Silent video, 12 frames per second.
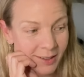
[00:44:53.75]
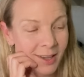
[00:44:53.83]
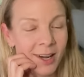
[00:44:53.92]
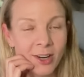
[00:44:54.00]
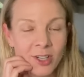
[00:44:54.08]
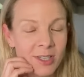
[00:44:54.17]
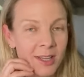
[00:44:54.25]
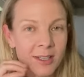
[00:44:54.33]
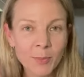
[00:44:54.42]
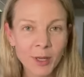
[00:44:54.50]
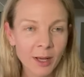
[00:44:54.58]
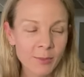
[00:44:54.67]
And I just had to
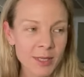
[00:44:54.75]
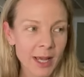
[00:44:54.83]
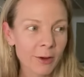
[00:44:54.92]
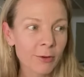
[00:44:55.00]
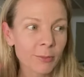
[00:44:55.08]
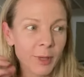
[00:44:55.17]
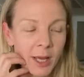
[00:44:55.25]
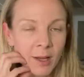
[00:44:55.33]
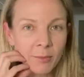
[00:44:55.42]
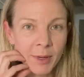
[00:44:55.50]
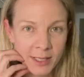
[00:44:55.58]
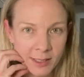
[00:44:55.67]
pick up Zach from
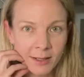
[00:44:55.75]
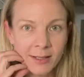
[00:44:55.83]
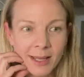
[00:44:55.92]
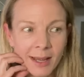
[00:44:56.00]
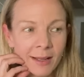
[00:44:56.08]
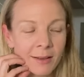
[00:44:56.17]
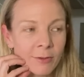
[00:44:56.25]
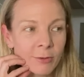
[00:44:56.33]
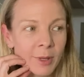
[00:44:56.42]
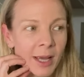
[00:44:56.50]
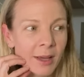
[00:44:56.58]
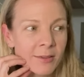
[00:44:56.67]
my son Zach from
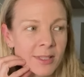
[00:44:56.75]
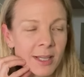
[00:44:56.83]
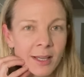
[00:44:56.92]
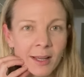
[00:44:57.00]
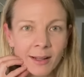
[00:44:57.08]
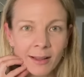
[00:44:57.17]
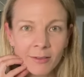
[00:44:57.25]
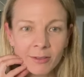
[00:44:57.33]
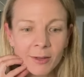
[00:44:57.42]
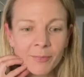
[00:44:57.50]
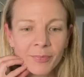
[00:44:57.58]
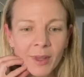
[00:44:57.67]
KFC at
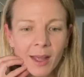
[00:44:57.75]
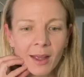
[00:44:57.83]
11.